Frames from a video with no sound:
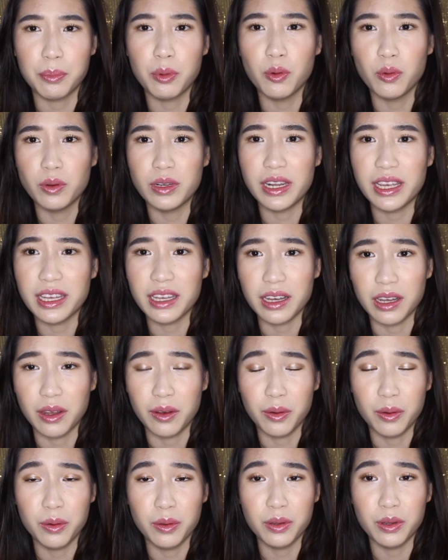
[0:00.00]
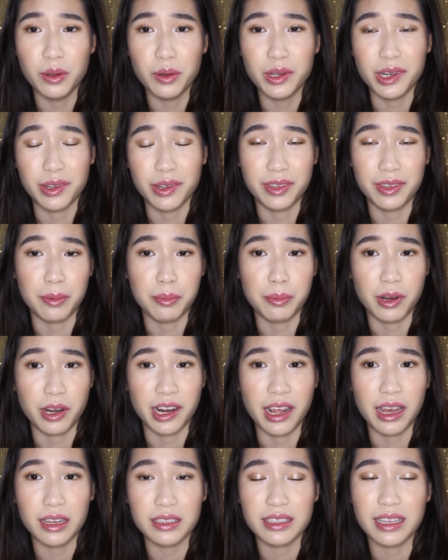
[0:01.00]
pulling a whole load of their
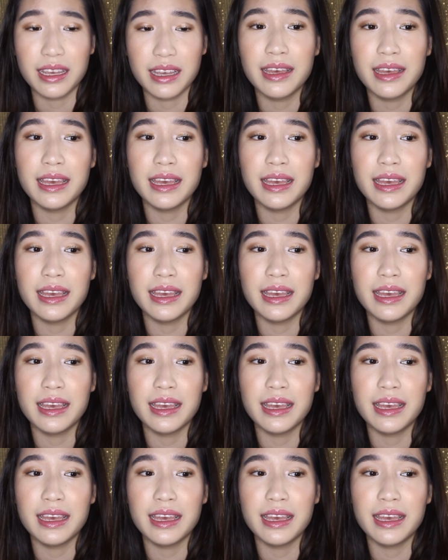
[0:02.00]
product